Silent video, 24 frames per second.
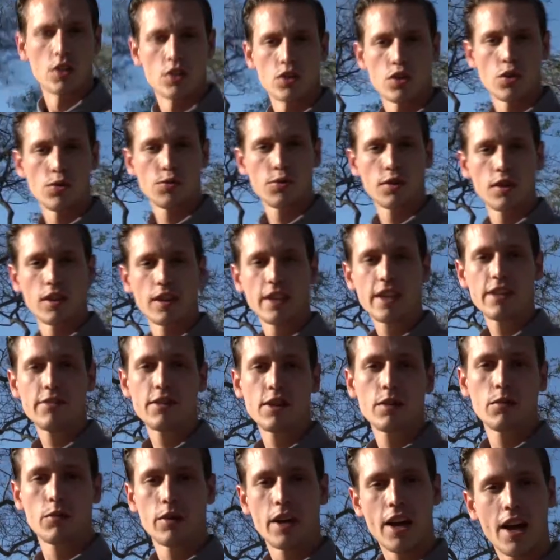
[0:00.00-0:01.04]
So for leave
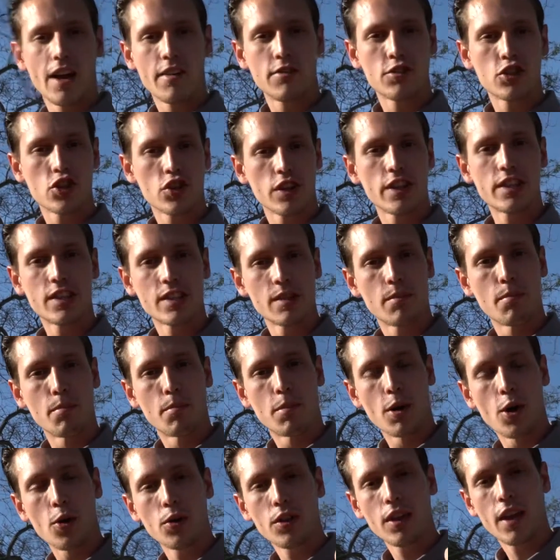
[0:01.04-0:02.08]
it, we have treats in
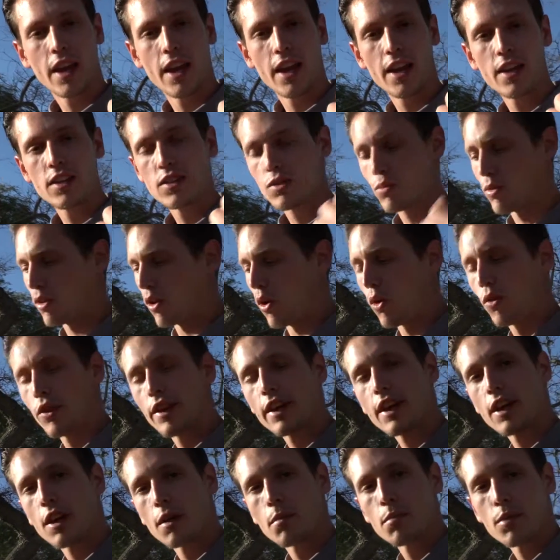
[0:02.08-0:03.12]
both hands. We're
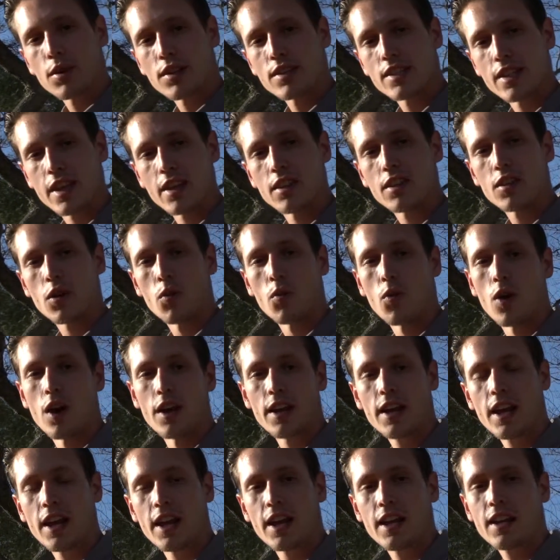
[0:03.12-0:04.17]
only gonna present the
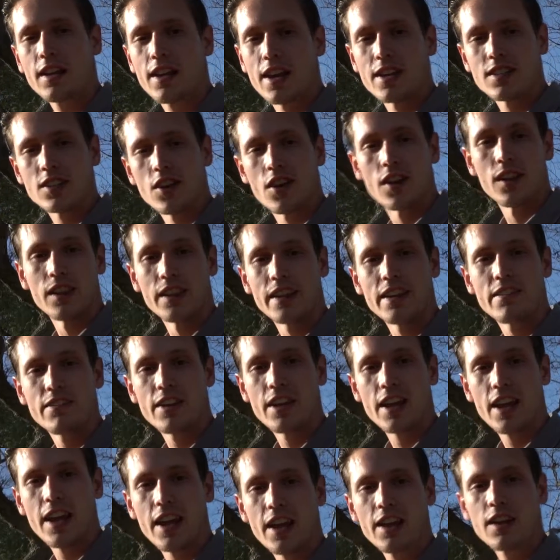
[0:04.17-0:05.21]
one hand, that's our leave
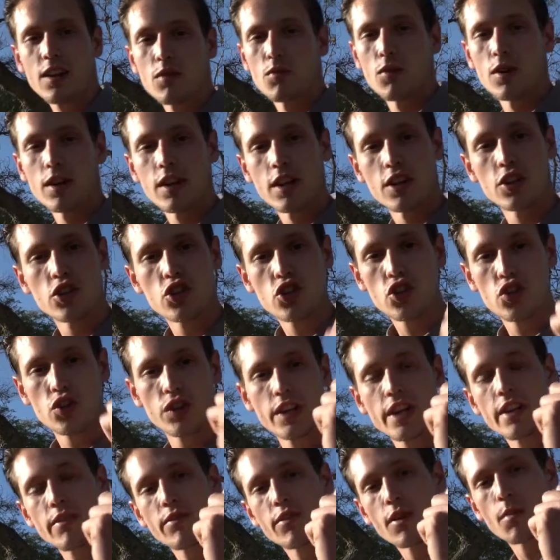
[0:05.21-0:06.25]
it hand, and we're gonna
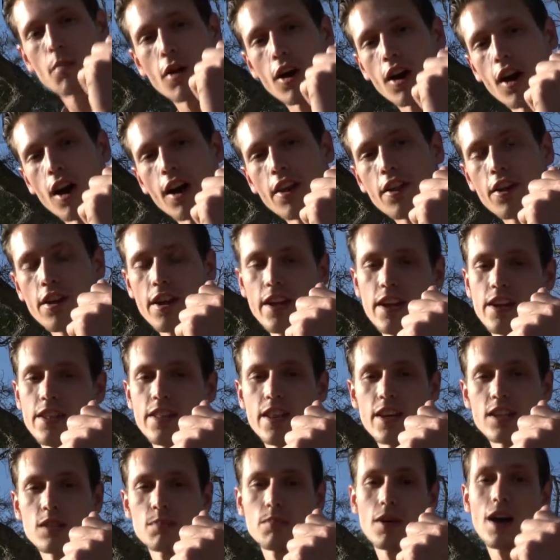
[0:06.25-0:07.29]
treat from our other
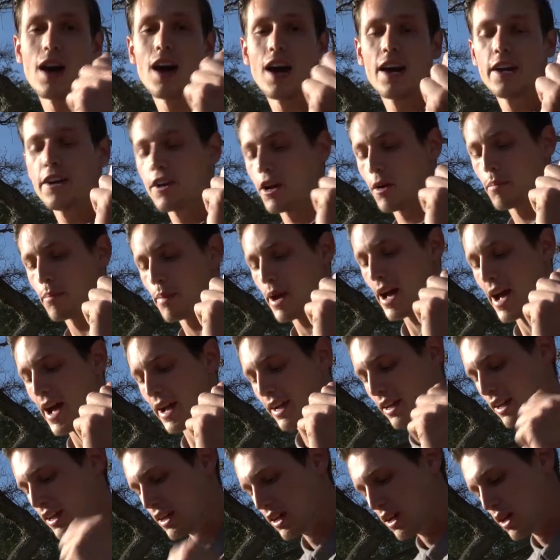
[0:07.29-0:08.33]
hand, that's behind our back.